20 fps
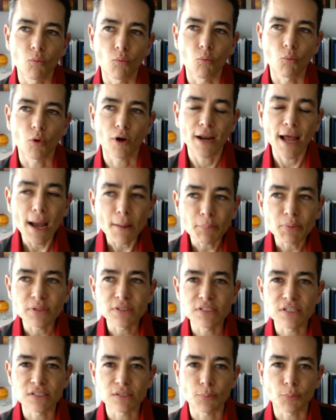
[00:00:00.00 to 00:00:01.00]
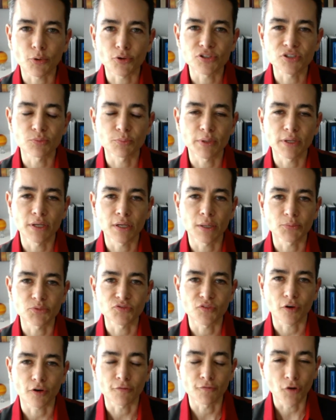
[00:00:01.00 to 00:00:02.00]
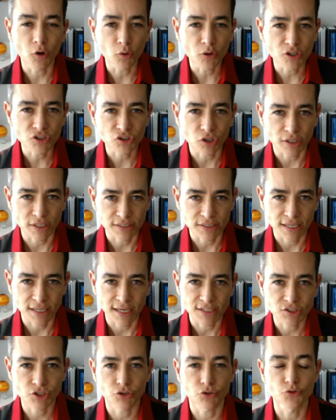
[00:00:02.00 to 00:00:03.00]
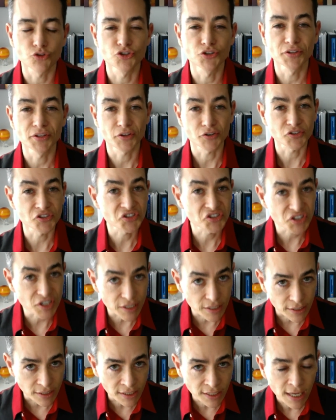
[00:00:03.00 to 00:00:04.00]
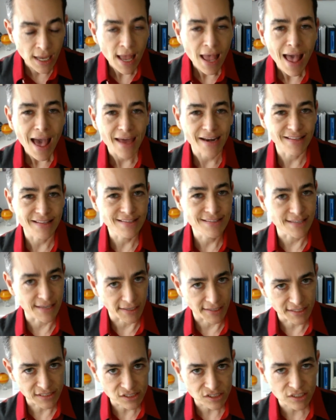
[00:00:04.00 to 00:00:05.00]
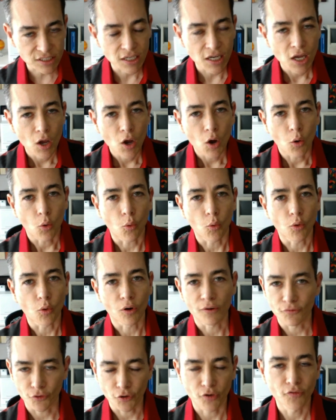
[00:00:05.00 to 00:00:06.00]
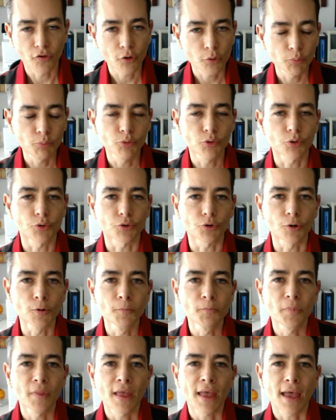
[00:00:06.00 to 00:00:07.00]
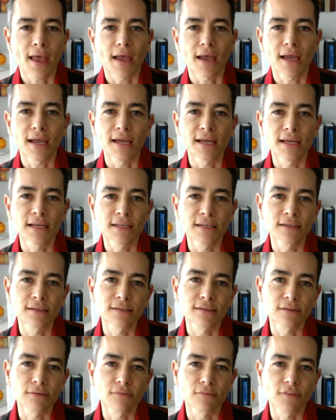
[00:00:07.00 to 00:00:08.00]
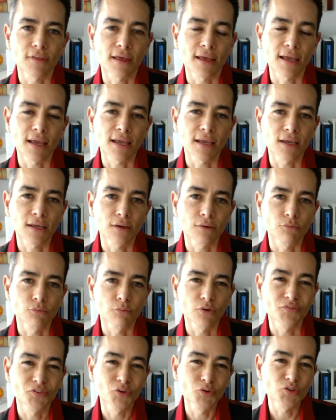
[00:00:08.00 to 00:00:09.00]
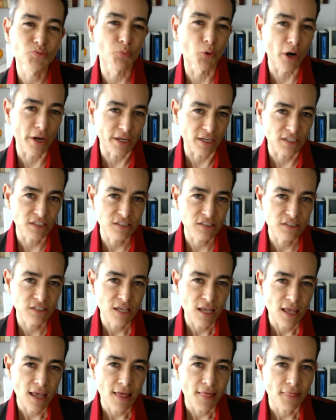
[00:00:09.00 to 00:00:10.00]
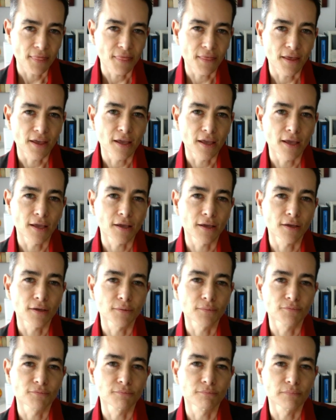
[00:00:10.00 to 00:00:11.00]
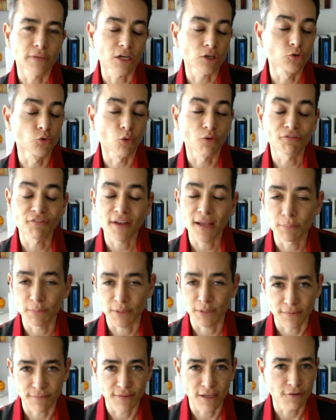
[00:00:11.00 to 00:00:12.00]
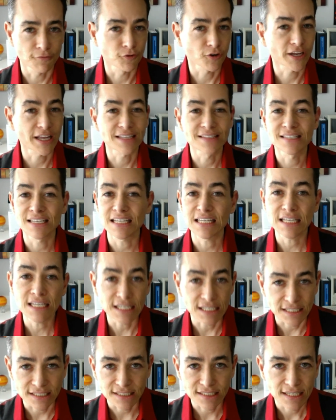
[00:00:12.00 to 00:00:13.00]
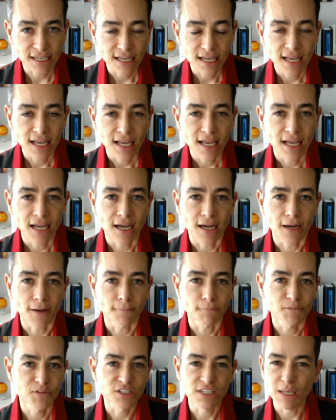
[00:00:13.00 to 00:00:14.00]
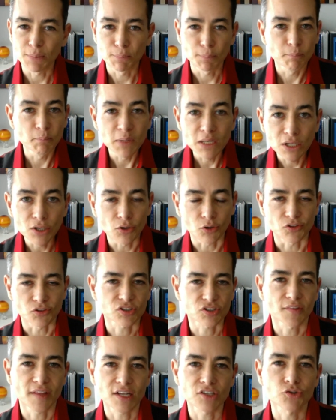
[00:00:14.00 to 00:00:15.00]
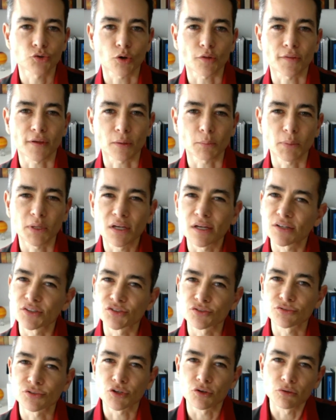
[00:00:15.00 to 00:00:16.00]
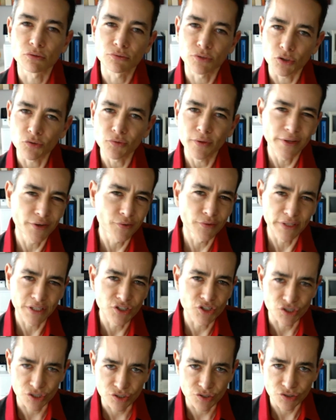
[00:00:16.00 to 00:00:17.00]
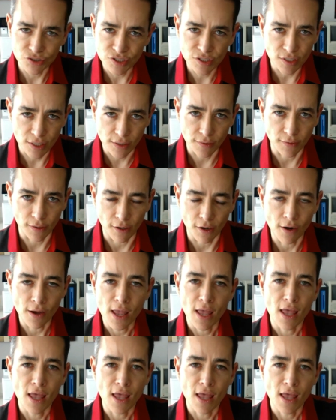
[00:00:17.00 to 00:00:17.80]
what happens is a person becomes very focused on a task. Usually they're sitting at a desk or in front of a computer, and they refuse breaks. They ignore family. They forget to eat, skip meals, and that sort of thing, because they're literally just sitting there